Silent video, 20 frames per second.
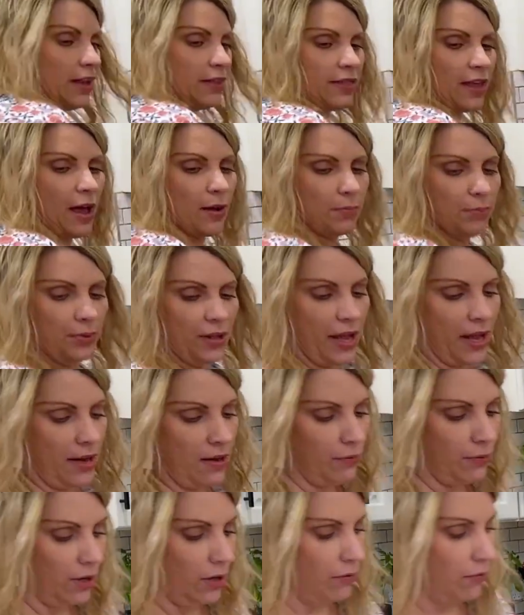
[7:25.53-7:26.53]
let that
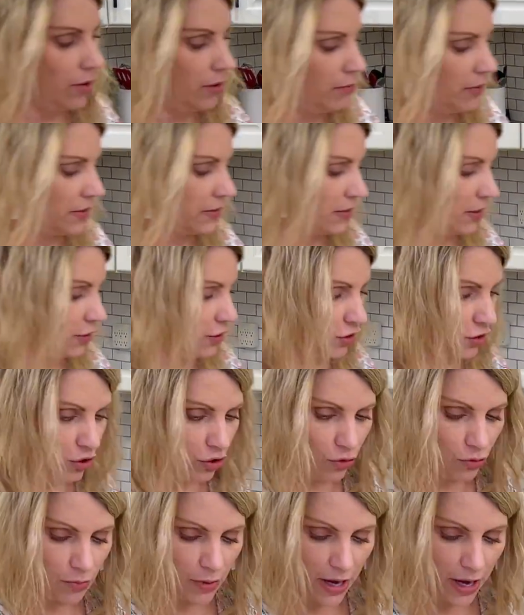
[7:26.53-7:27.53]
blend. We don't want to mix it
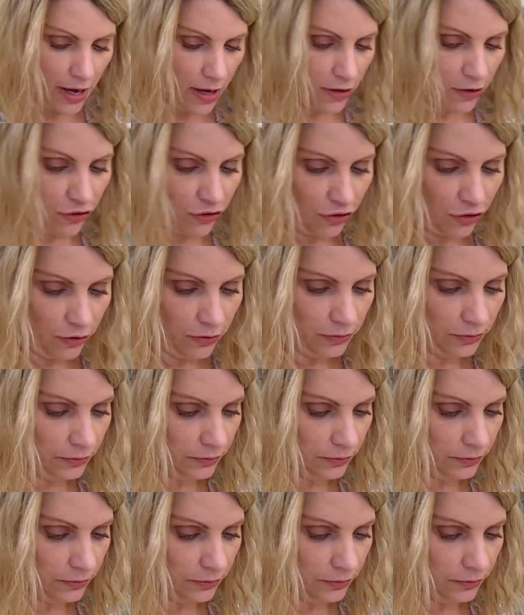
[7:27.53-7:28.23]
too much.